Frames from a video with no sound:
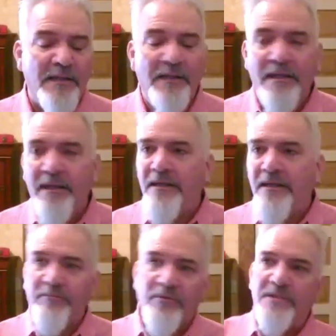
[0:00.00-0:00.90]
They can't
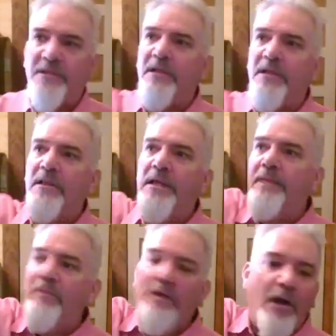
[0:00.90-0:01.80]
let a person
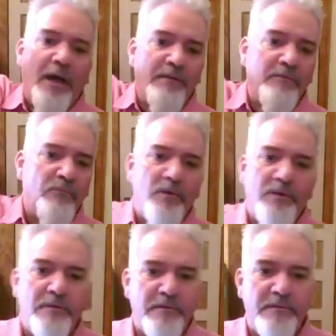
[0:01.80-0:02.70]
claim God would